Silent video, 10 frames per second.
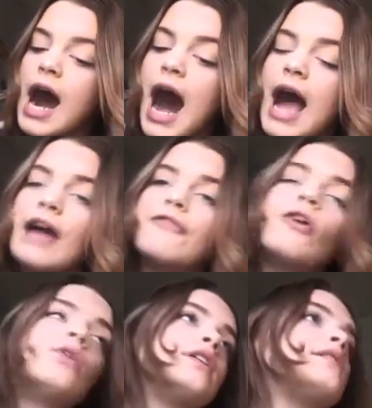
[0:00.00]
I
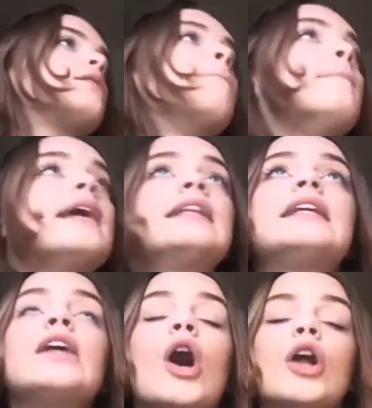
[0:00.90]
focused
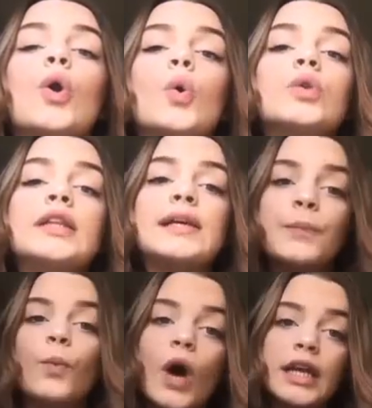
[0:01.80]
mainly on only
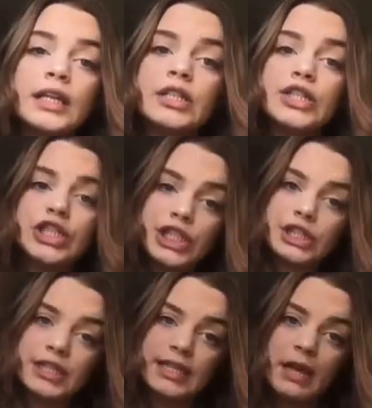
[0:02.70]
one
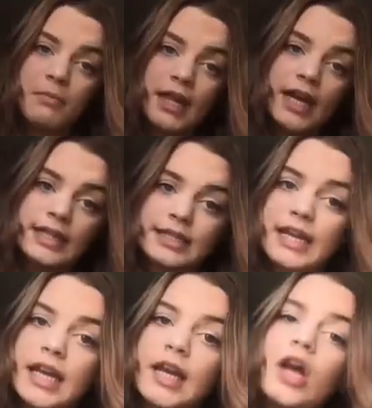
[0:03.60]
cheer team that I
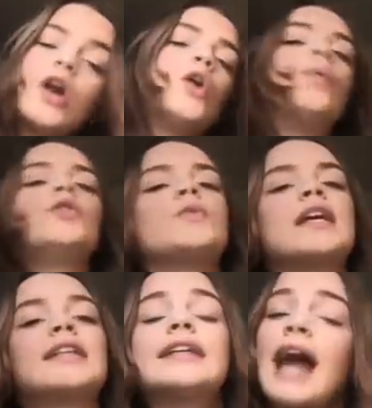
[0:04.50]
did, which was
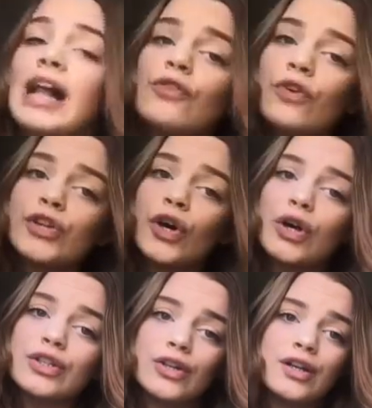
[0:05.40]
at the California
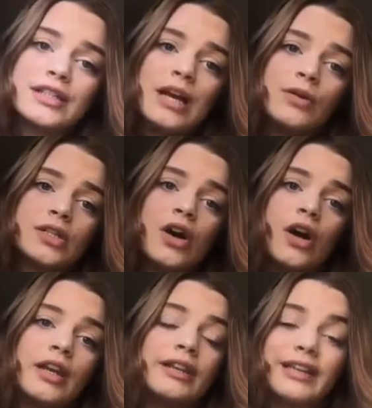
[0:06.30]
All-Stars, and I was
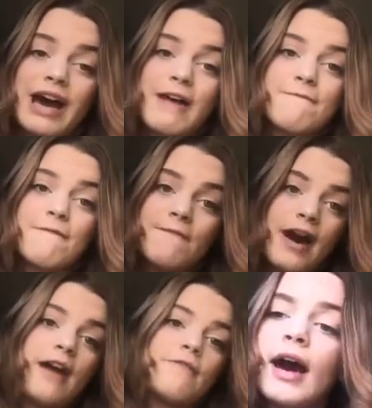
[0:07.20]
on Live 5.
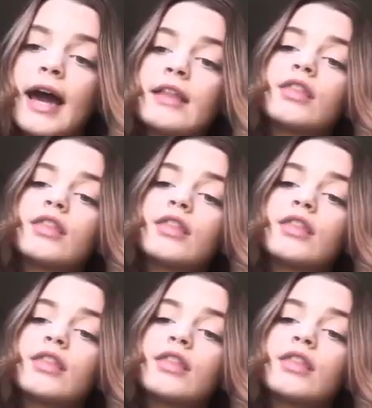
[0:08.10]
I